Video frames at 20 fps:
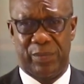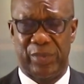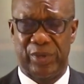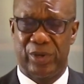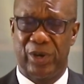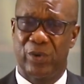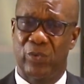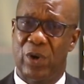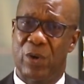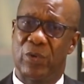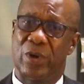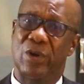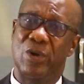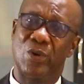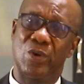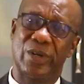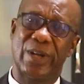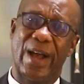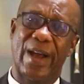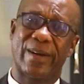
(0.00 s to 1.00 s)
Because when we
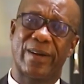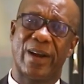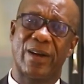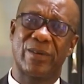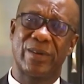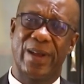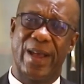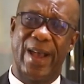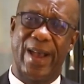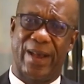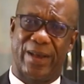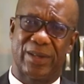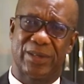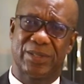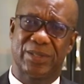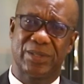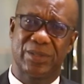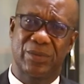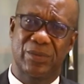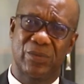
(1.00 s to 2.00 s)
look around
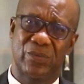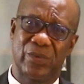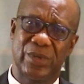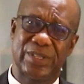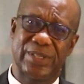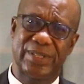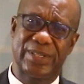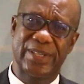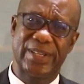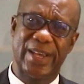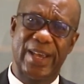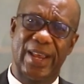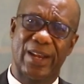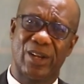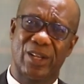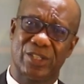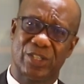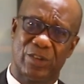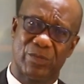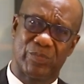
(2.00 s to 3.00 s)
us, we see a
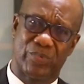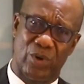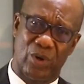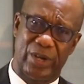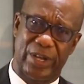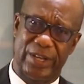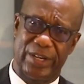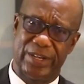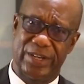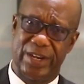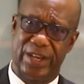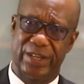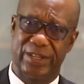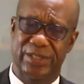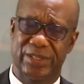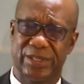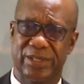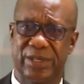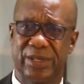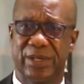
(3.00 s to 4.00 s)
lot of
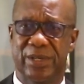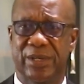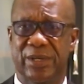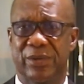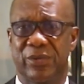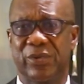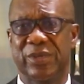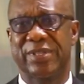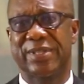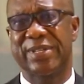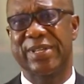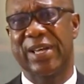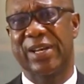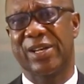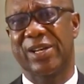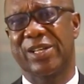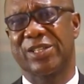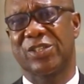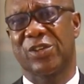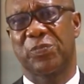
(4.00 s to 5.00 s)
brokenness. We see a
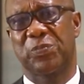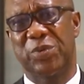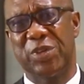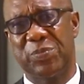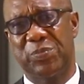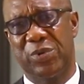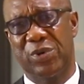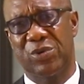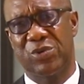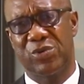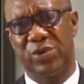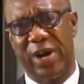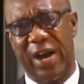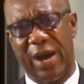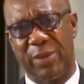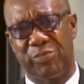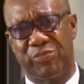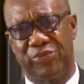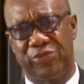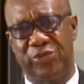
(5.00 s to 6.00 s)
lot of people who
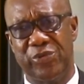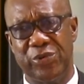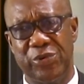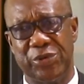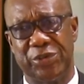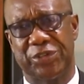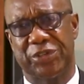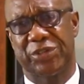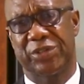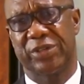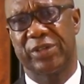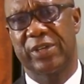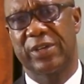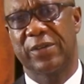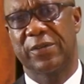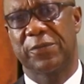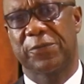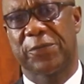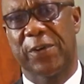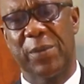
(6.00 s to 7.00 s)
are bruised,
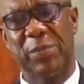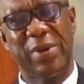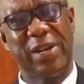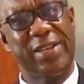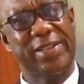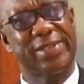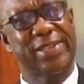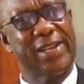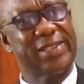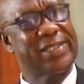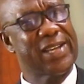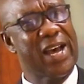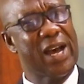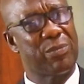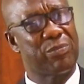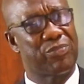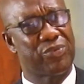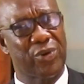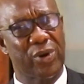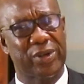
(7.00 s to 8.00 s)
families that
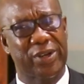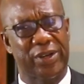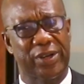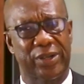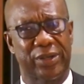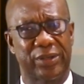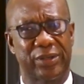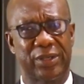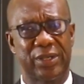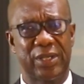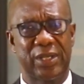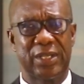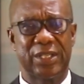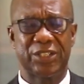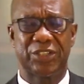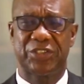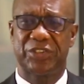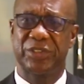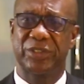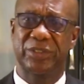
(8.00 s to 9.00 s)
are broken,
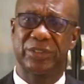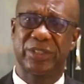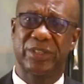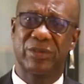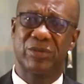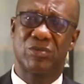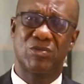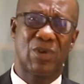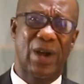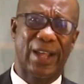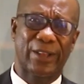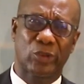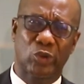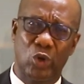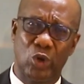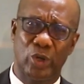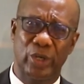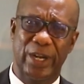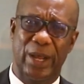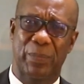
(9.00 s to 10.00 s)
children who are
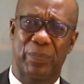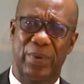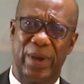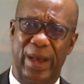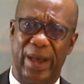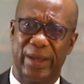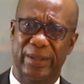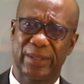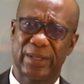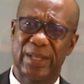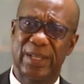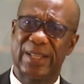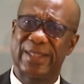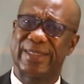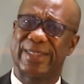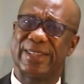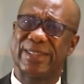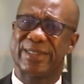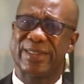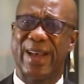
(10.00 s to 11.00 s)
torn apart,
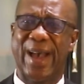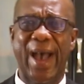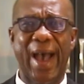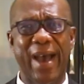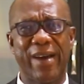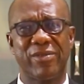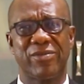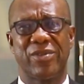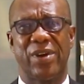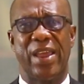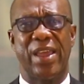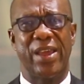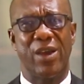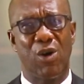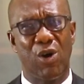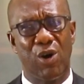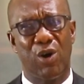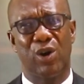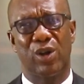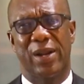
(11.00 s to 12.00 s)
This array
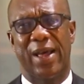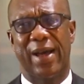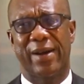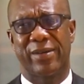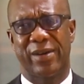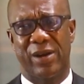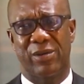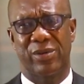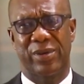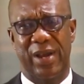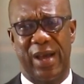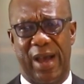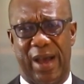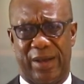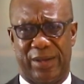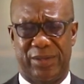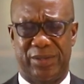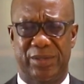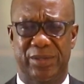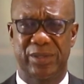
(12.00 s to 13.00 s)
all around
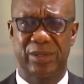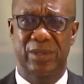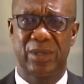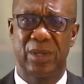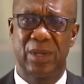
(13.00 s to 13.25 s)
us.